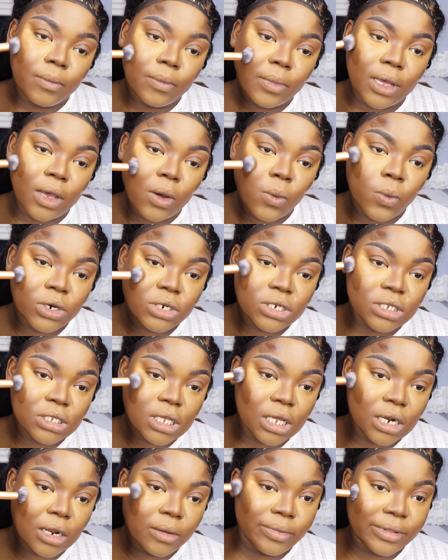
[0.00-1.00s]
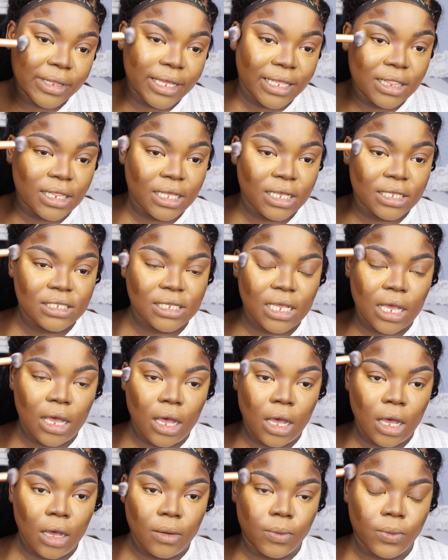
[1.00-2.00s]
But we're just going to blend this
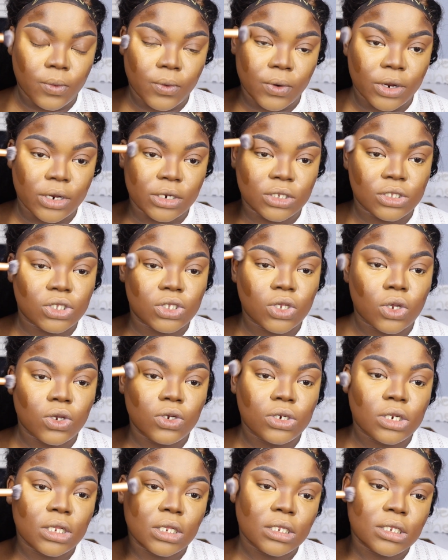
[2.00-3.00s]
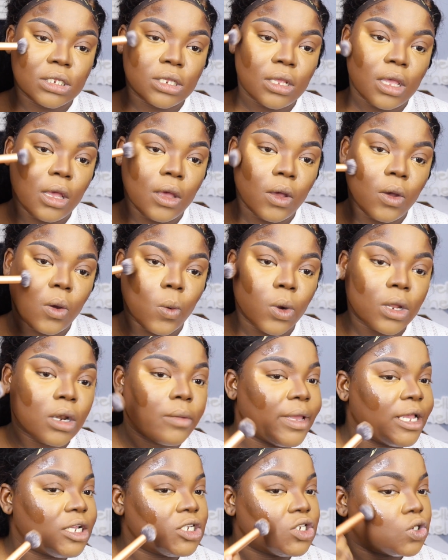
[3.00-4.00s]
upward. So you just want to
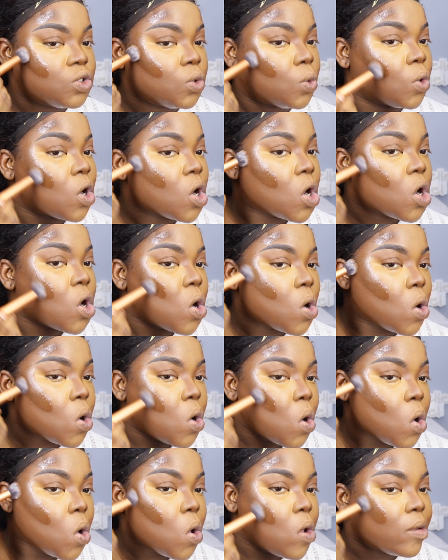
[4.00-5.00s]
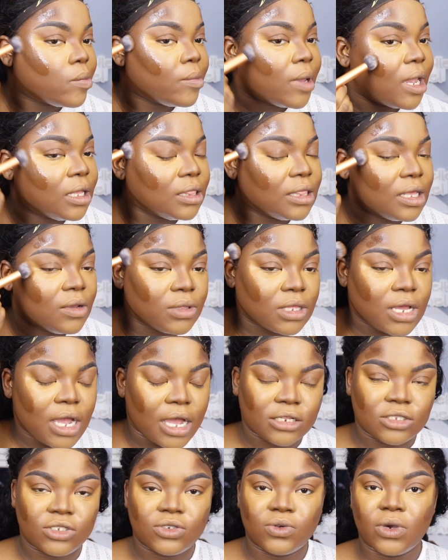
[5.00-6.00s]
make sure, main thing with
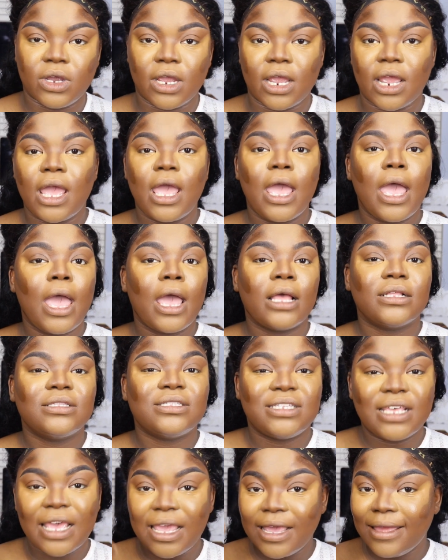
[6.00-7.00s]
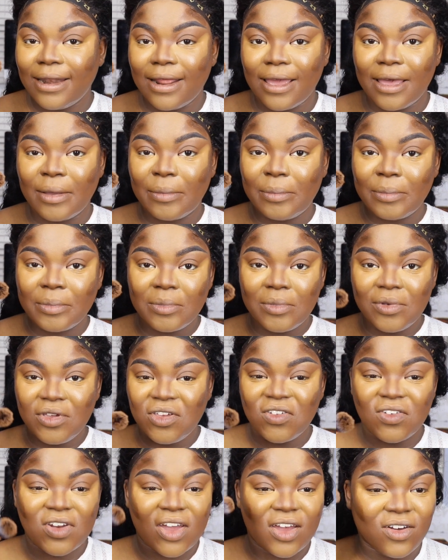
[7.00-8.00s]
contour, take it up.
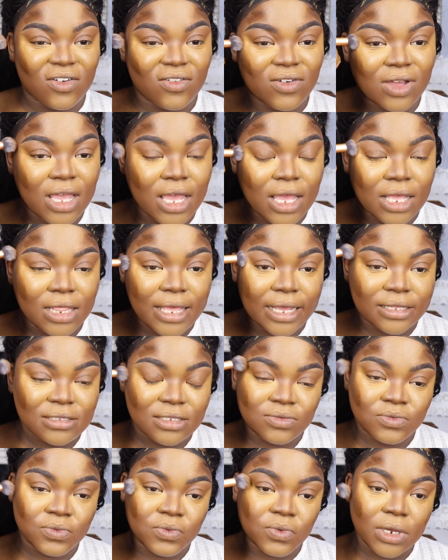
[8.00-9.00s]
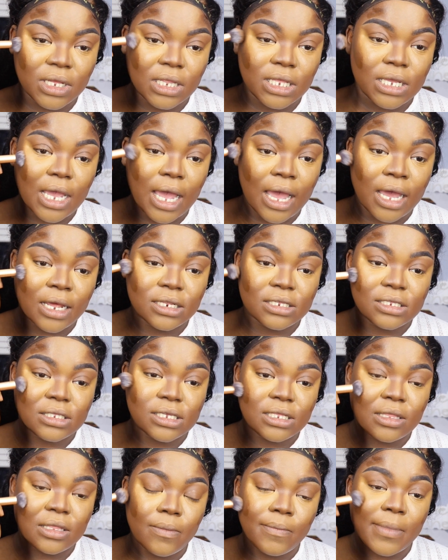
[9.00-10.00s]
You know, that's really
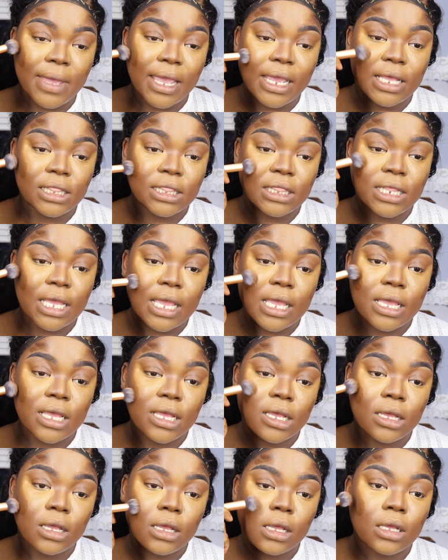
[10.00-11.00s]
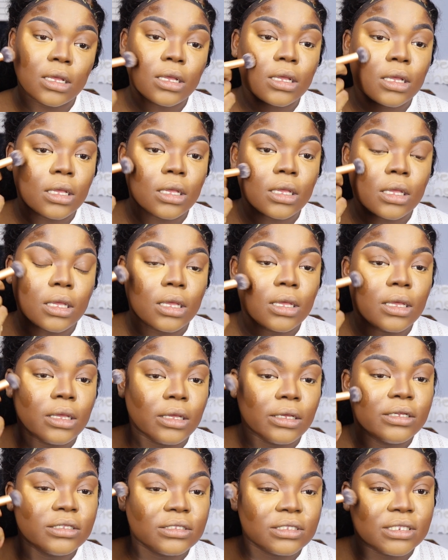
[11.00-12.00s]
honestly main thing.
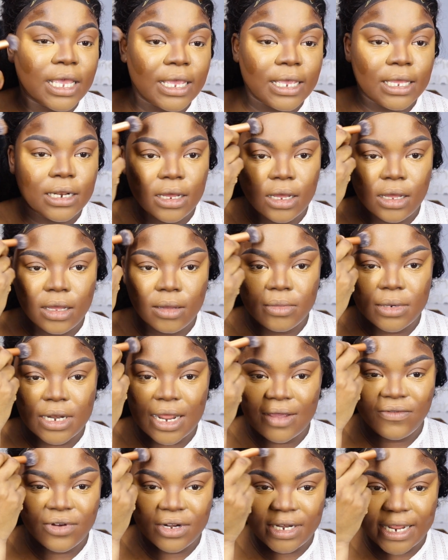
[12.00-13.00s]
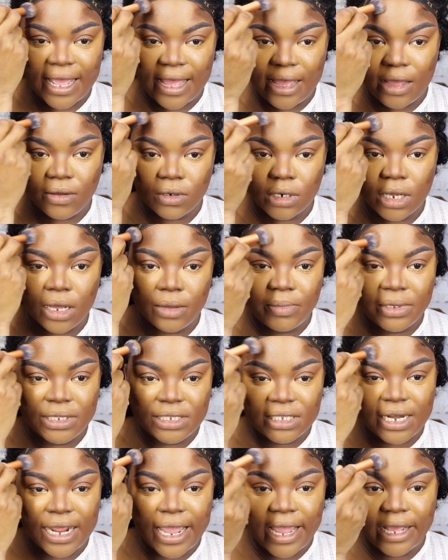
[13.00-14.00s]
Take it up, never down. Up is
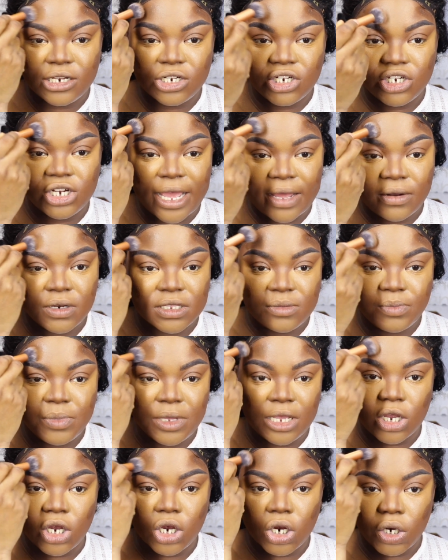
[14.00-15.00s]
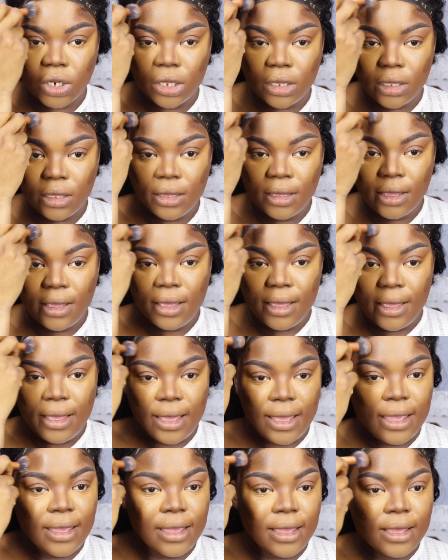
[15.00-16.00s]
snatched, down is beard.
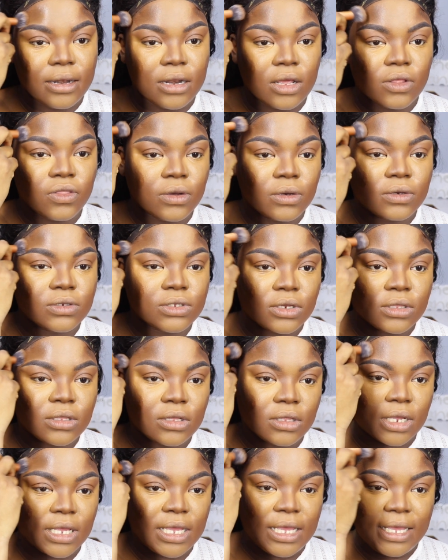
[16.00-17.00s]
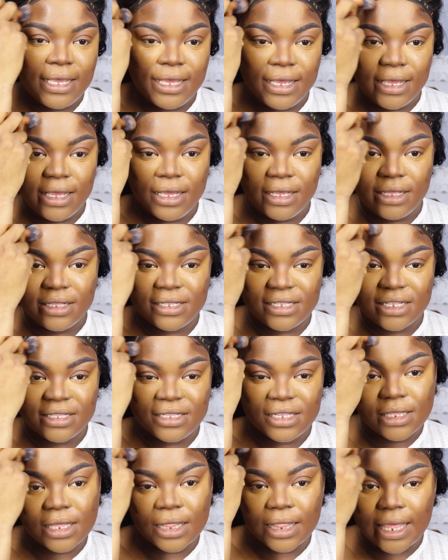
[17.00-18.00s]
And those are the keys
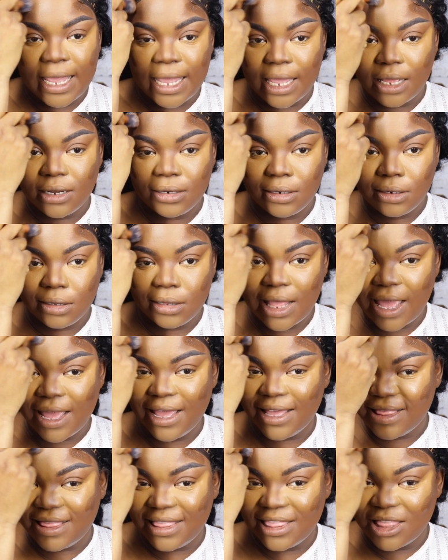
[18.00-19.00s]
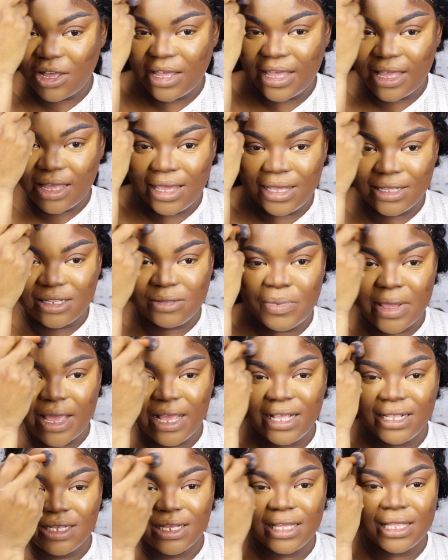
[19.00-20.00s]
to the land. Like, that is
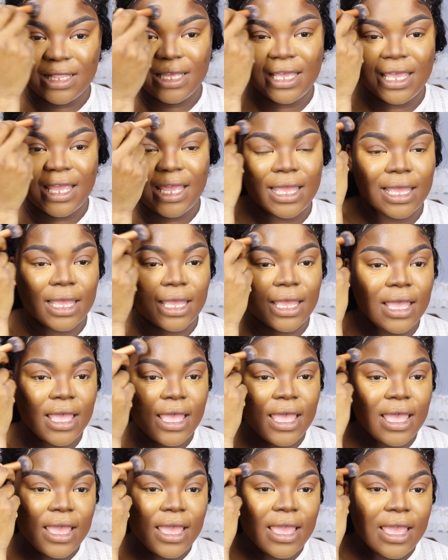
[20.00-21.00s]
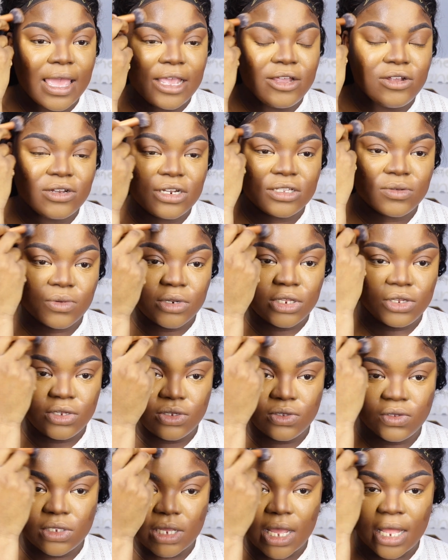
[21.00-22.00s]
basically it. And you just want to
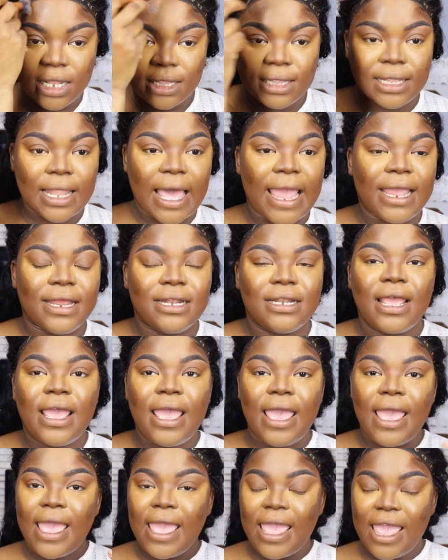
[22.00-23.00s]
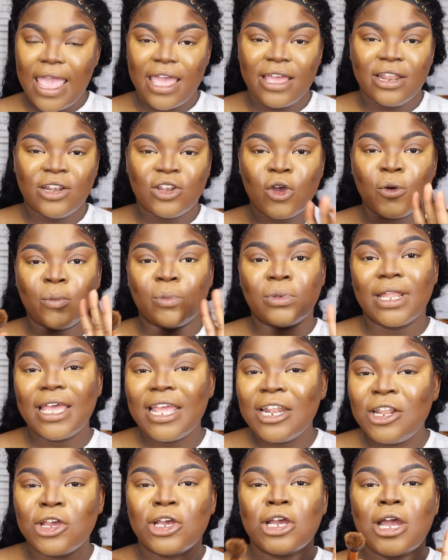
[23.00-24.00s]
use a light hand. Don't
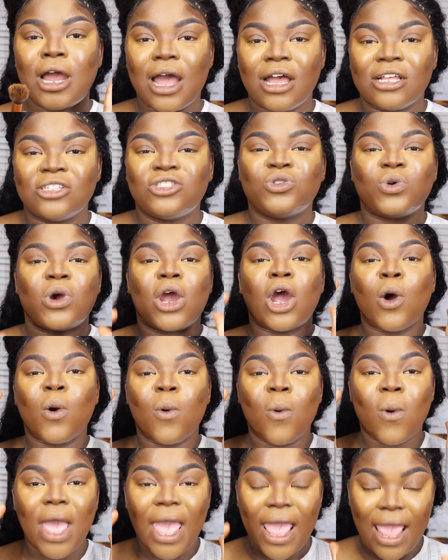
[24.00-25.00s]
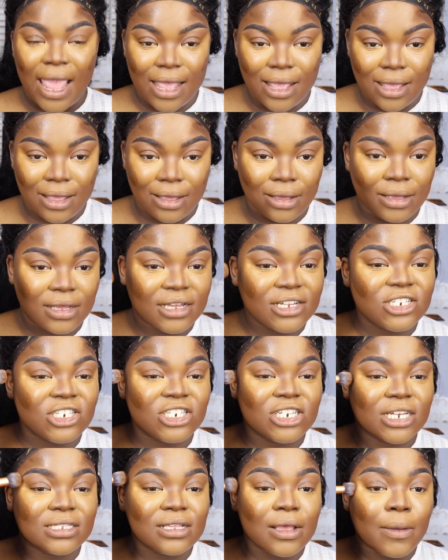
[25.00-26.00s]
blend your contour away.
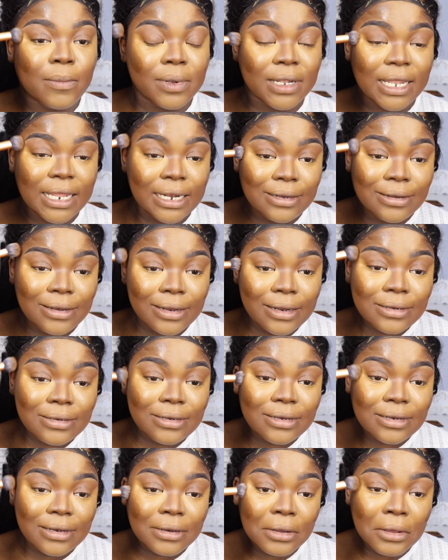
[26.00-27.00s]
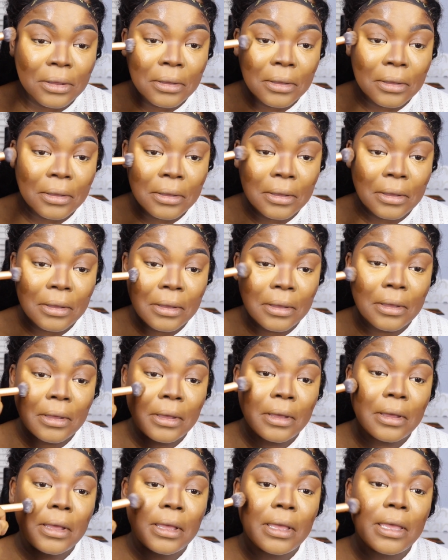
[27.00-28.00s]
Just blend it
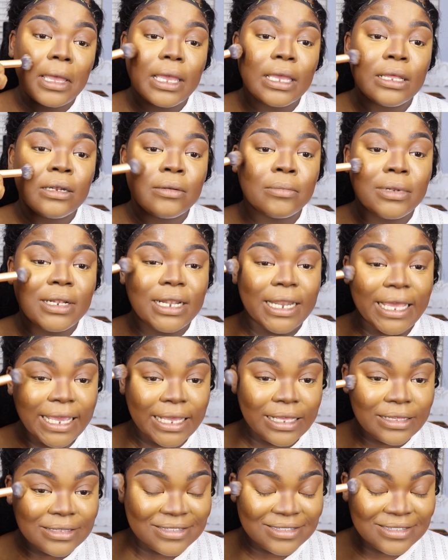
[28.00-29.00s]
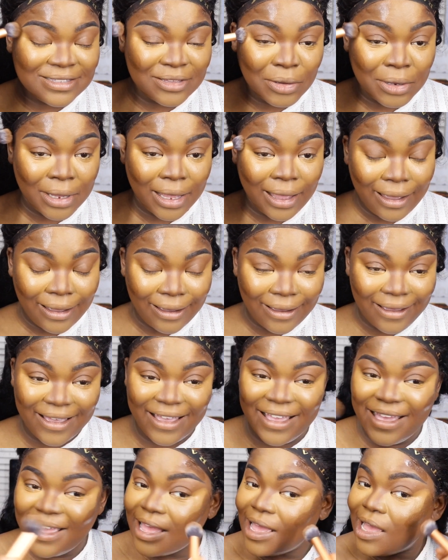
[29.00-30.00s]
in place,
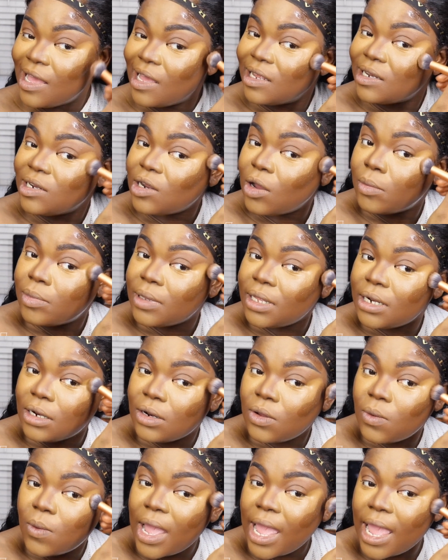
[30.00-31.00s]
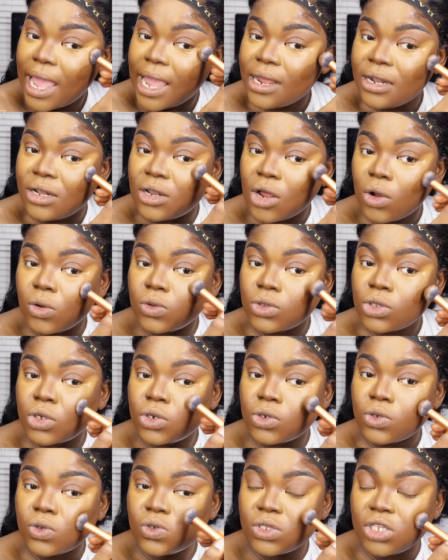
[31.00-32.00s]
okay? Don't blend it away. Don't
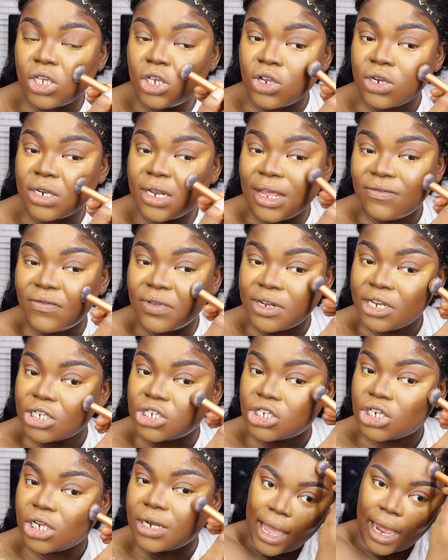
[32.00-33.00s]
lose your definition.